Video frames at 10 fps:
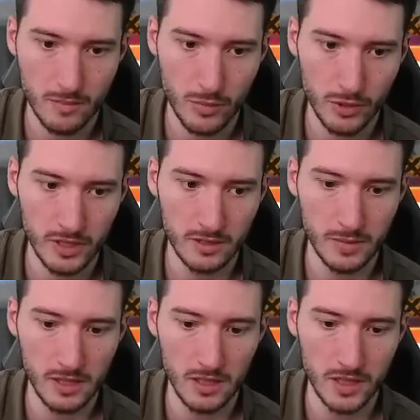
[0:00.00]
pretty
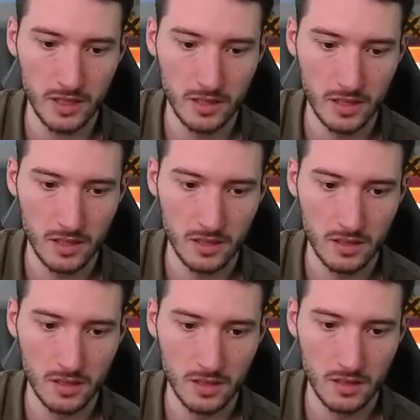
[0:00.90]
appealing.
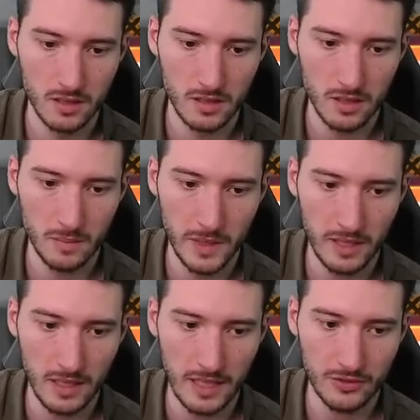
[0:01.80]
Make a
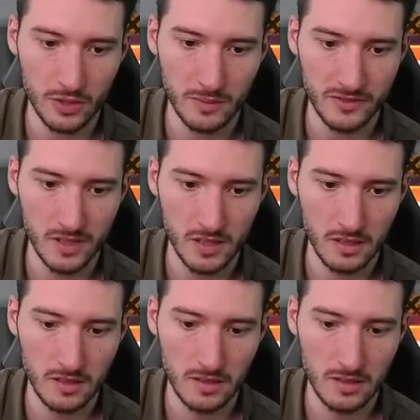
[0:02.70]
land drop with this.